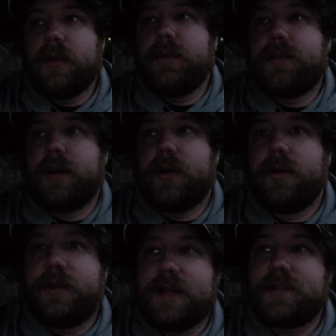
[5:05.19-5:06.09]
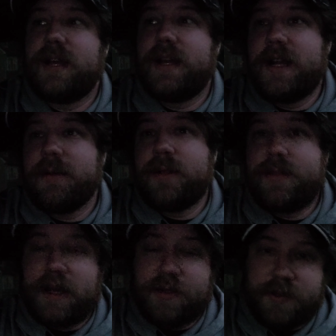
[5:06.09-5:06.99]
So now it's got
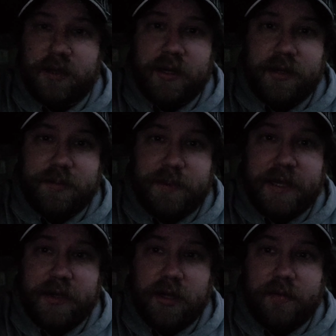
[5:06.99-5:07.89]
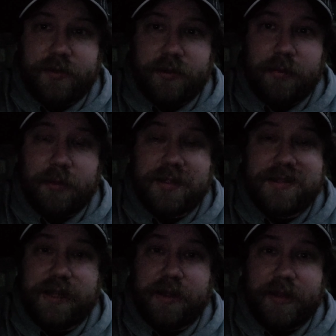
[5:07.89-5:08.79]
91,000 on it. It's paid off, so I'm going to
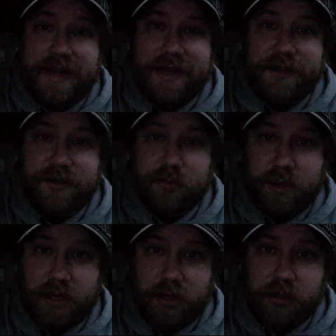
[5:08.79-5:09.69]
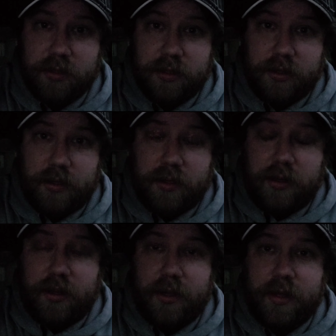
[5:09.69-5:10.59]
sell that as well.
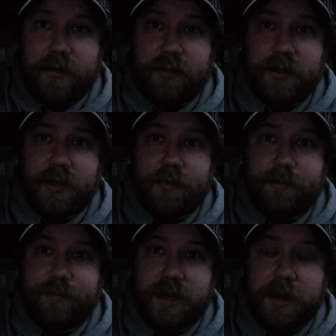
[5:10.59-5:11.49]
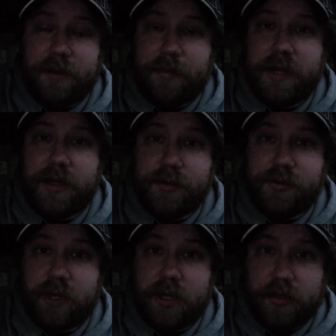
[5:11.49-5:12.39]
and I'm gonna buy a new
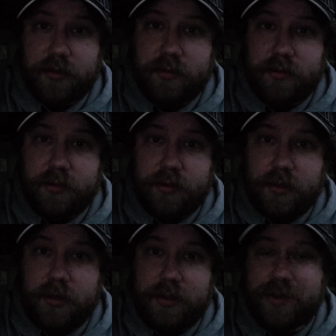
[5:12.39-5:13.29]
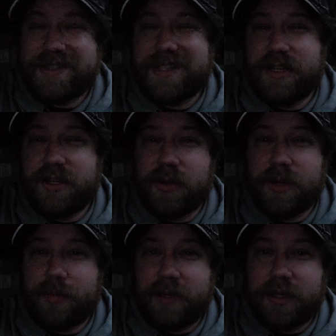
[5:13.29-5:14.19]
truck. Now, when I say new, I
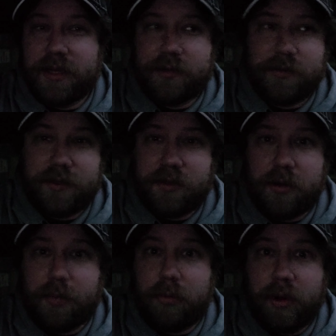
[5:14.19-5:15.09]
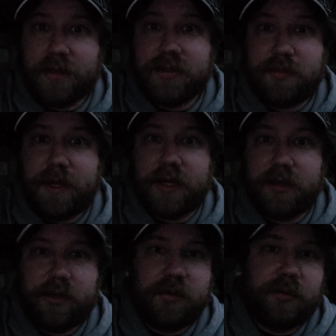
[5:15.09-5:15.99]
don't mean like a a brand
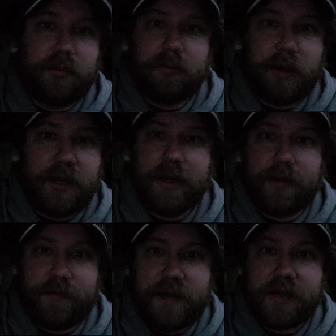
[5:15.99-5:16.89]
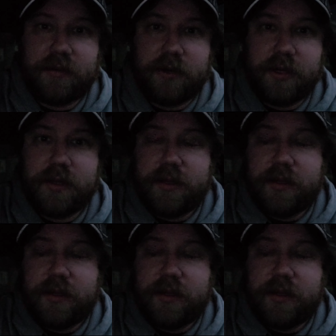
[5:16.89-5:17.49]
spanking new right out of the factory.